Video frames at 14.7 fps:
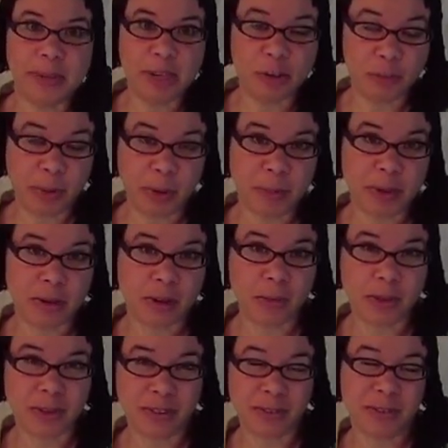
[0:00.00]
experimenting
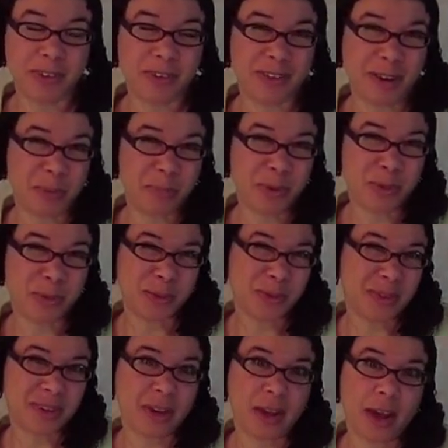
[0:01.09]
with different
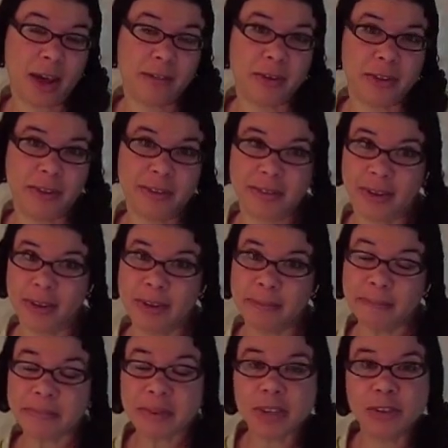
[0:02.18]
shampoos to have on the site.